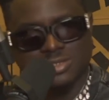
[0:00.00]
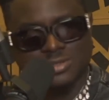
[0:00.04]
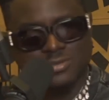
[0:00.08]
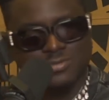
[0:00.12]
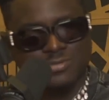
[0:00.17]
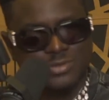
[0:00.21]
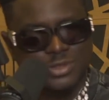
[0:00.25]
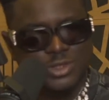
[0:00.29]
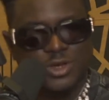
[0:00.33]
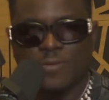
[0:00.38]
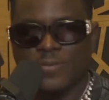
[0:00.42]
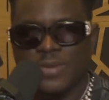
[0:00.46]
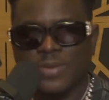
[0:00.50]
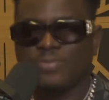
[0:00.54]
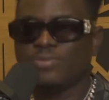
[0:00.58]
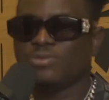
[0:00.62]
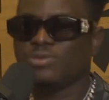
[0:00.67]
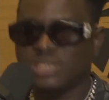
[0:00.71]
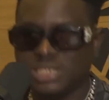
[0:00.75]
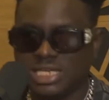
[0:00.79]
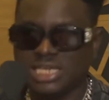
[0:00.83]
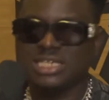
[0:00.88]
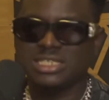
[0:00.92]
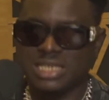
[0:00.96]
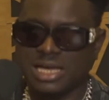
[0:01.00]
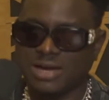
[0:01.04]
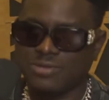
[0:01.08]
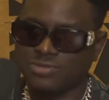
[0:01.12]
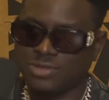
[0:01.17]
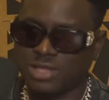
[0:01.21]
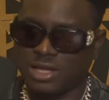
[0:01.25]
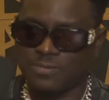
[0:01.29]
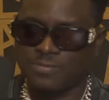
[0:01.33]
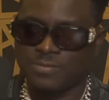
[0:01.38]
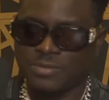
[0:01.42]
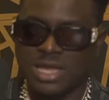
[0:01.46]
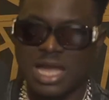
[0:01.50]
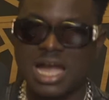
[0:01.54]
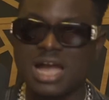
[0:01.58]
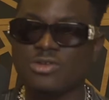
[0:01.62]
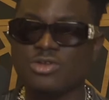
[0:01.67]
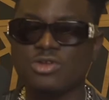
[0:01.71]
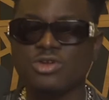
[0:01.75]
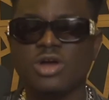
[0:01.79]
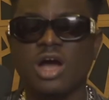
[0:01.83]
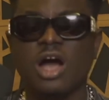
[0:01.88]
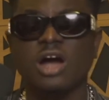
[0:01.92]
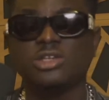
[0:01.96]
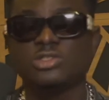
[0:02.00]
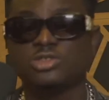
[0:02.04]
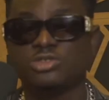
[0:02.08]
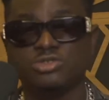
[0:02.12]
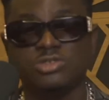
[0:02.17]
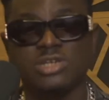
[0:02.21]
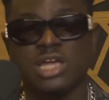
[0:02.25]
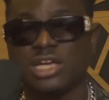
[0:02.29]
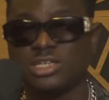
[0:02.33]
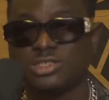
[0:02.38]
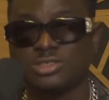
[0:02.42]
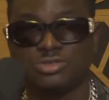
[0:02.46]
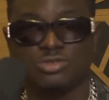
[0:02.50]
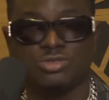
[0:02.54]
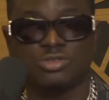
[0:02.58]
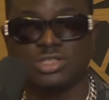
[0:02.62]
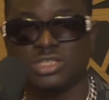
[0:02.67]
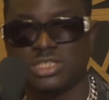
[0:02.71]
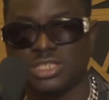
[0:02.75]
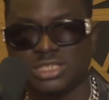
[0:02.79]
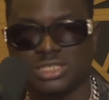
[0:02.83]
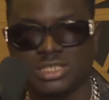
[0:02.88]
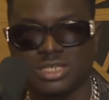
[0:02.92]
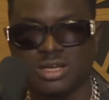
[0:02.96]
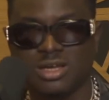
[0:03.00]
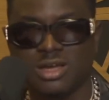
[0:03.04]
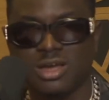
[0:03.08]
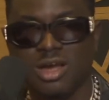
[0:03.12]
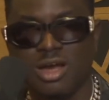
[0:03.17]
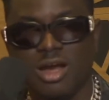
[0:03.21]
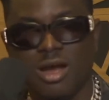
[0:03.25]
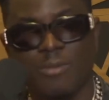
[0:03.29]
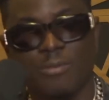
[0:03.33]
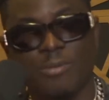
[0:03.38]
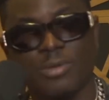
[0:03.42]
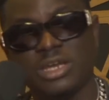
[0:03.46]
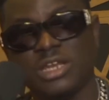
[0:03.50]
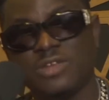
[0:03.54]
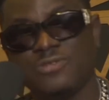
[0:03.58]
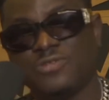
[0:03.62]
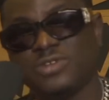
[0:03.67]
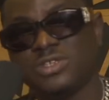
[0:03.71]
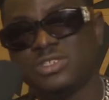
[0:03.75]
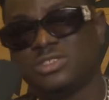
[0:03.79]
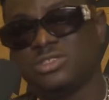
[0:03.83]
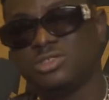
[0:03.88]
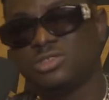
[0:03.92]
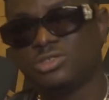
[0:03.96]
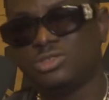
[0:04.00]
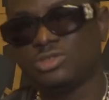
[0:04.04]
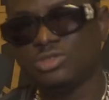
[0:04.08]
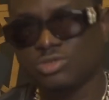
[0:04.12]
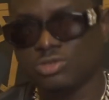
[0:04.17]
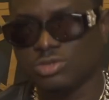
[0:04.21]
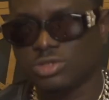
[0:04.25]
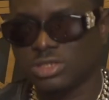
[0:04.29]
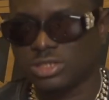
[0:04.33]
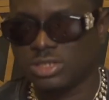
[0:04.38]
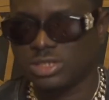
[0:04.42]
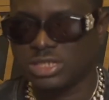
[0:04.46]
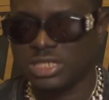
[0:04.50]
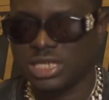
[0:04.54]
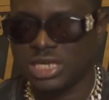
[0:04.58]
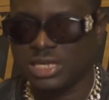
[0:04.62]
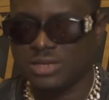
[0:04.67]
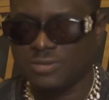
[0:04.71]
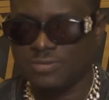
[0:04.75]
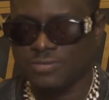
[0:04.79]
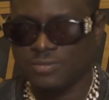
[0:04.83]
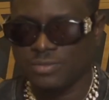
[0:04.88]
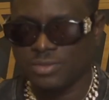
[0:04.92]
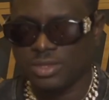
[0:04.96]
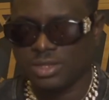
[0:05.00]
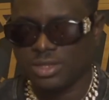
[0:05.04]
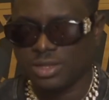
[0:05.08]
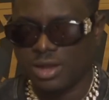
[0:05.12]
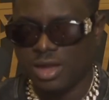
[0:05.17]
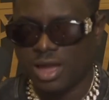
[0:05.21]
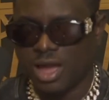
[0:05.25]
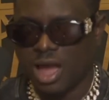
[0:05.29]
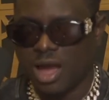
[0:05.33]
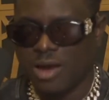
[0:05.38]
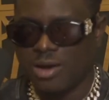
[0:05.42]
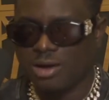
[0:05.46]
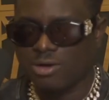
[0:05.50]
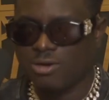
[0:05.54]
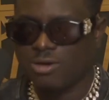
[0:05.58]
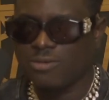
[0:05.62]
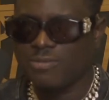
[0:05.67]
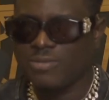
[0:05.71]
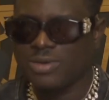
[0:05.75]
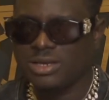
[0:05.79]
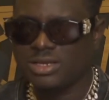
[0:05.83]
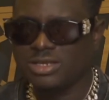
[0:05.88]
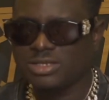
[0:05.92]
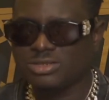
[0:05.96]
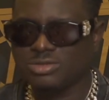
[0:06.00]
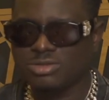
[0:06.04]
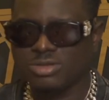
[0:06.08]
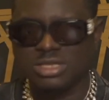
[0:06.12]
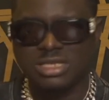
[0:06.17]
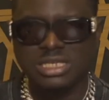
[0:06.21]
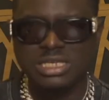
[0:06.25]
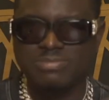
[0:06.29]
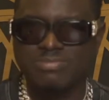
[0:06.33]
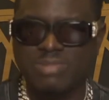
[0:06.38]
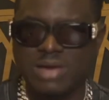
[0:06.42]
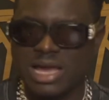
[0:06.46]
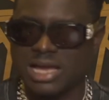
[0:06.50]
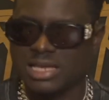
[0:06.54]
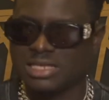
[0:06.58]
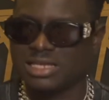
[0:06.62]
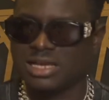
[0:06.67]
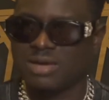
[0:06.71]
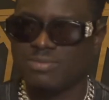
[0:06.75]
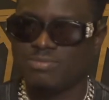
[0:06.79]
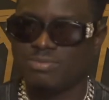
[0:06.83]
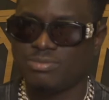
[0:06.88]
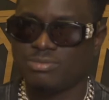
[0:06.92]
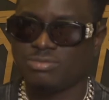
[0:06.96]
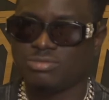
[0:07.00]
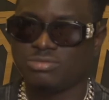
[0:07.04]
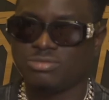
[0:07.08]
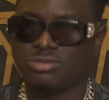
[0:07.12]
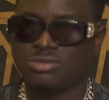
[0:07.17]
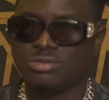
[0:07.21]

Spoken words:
some people days after. I don't know how true that story is, but if it's the truth, then our government needs to lead by example.